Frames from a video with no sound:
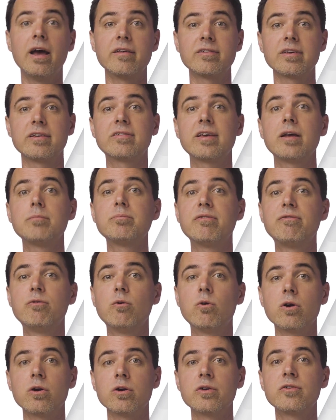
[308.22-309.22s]
As I said
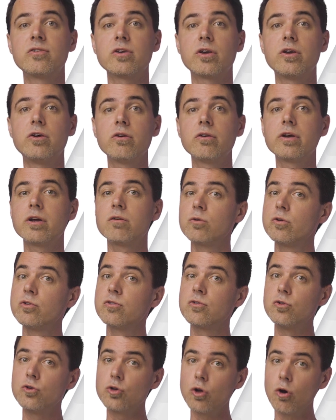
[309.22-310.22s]
before, security rules